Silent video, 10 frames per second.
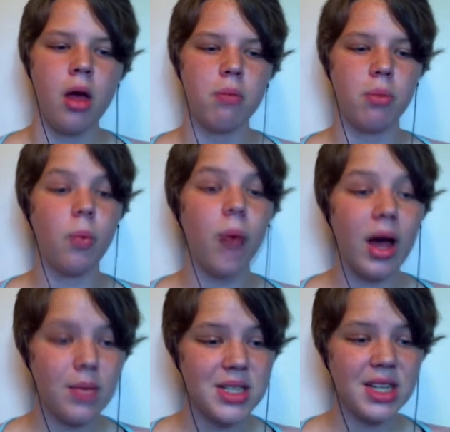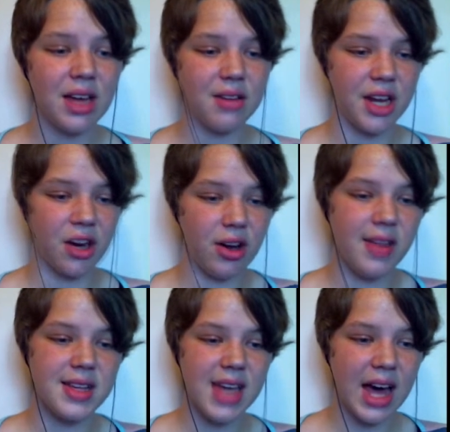But why was it left here in
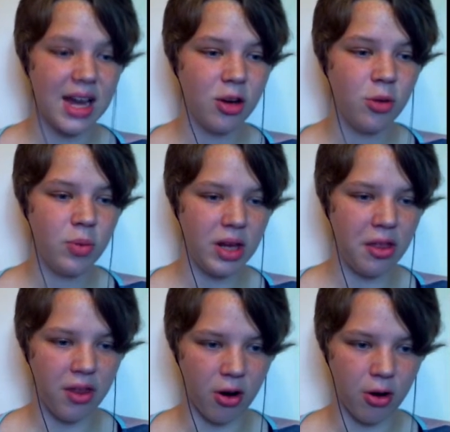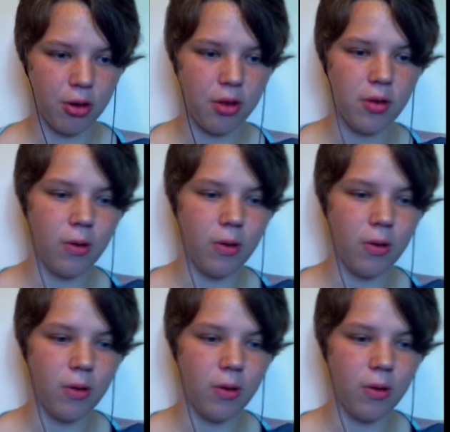this catacomb beneath the earth,